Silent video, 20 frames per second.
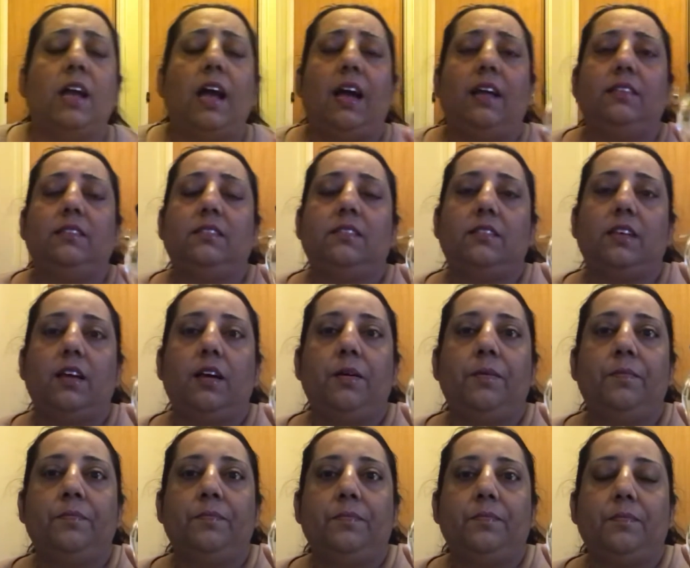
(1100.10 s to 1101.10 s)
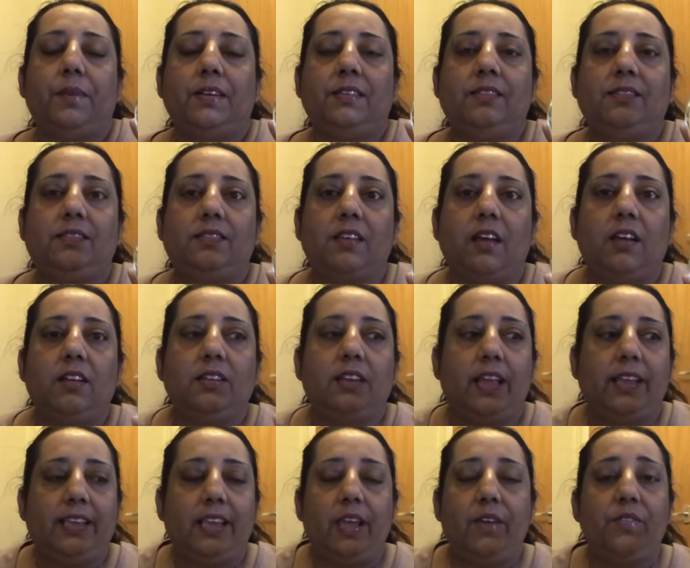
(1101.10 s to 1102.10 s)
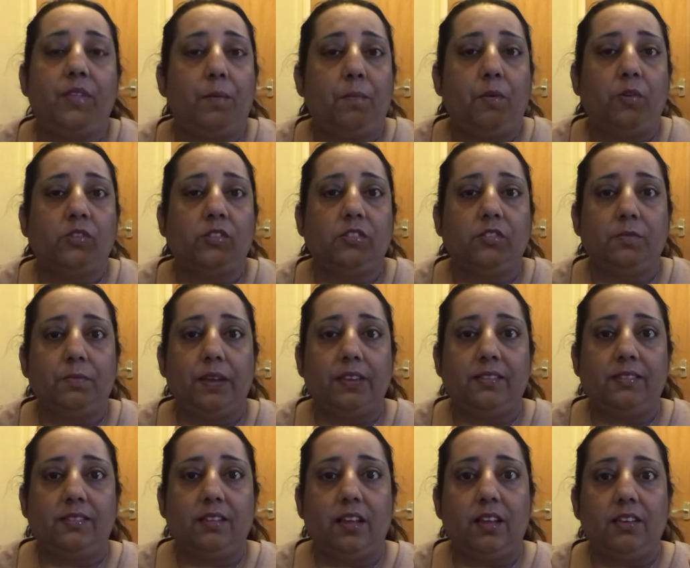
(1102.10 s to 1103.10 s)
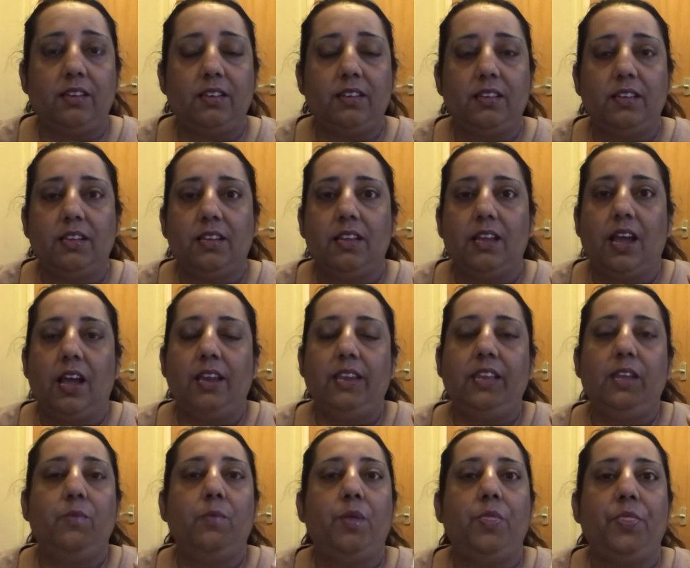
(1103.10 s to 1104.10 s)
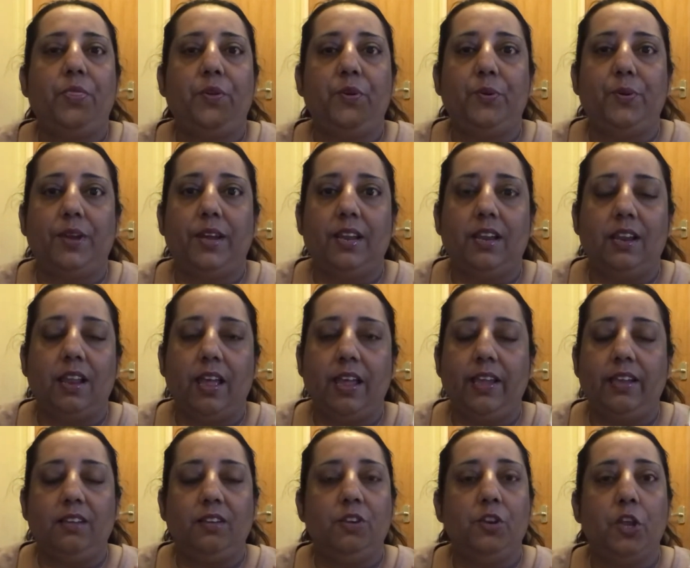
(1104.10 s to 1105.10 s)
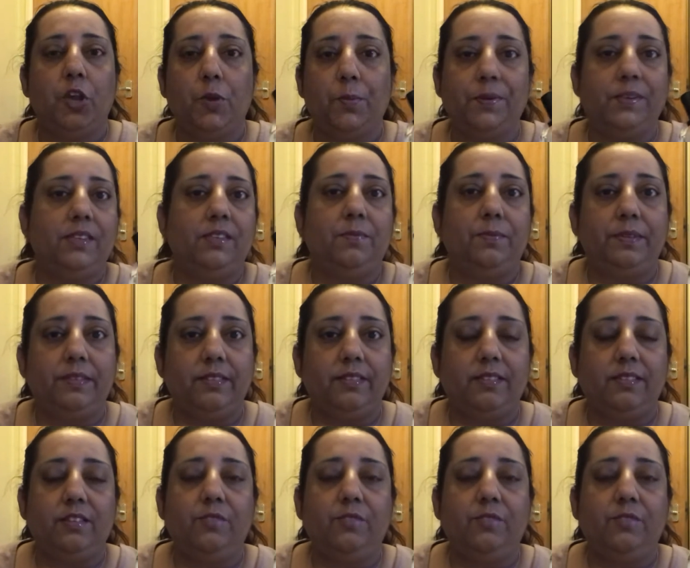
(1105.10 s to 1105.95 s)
And my son, I gave that bottle to my son, and he went through it like nobody's business.